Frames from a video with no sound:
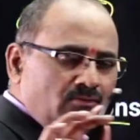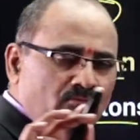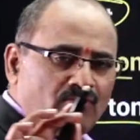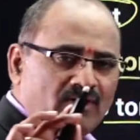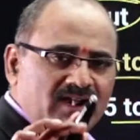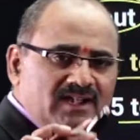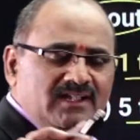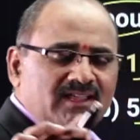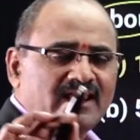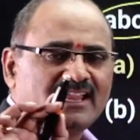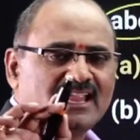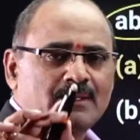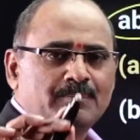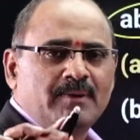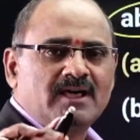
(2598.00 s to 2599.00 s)
1
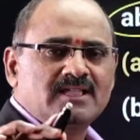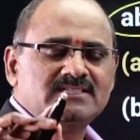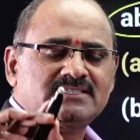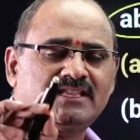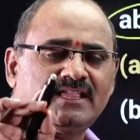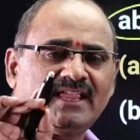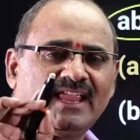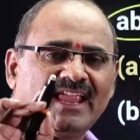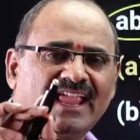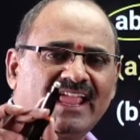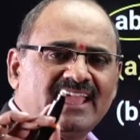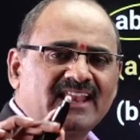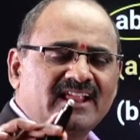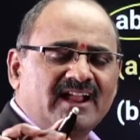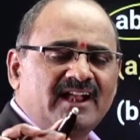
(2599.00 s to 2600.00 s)
ton capacity
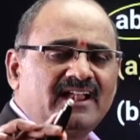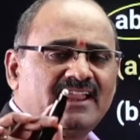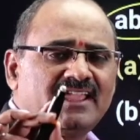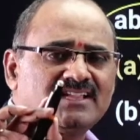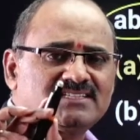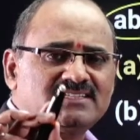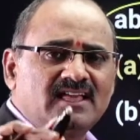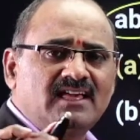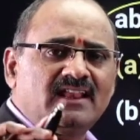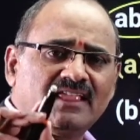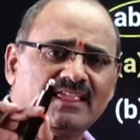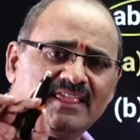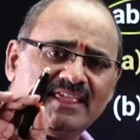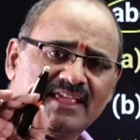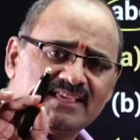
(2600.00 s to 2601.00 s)
air conditioner
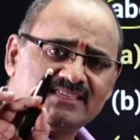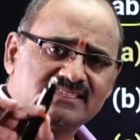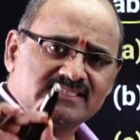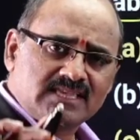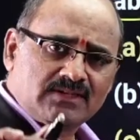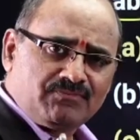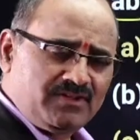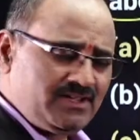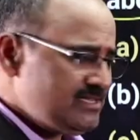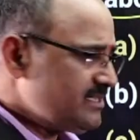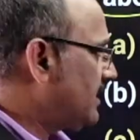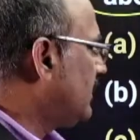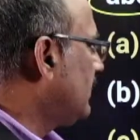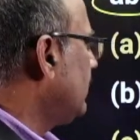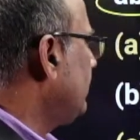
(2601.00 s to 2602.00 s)
is
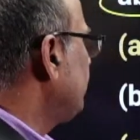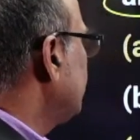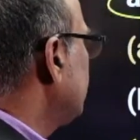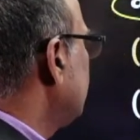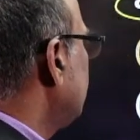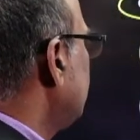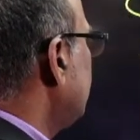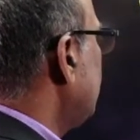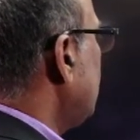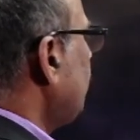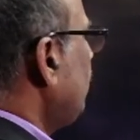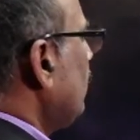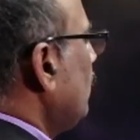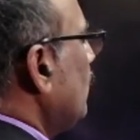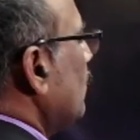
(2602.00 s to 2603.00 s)
sufficient.
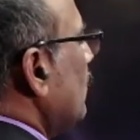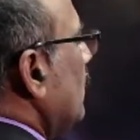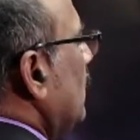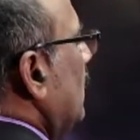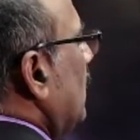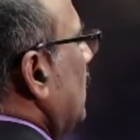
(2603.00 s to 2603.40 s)
Therefore,